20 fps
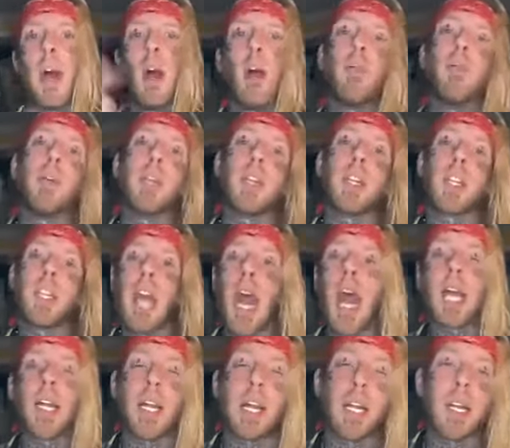I'll put
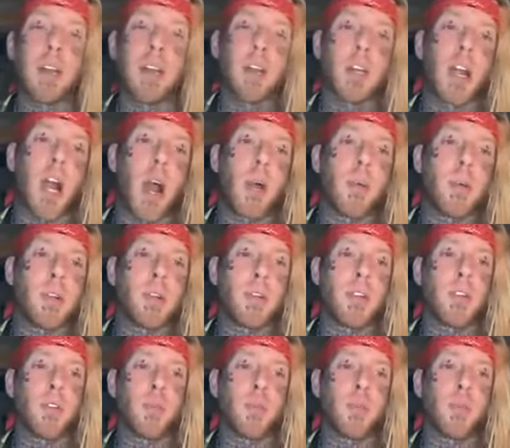that link in the comments as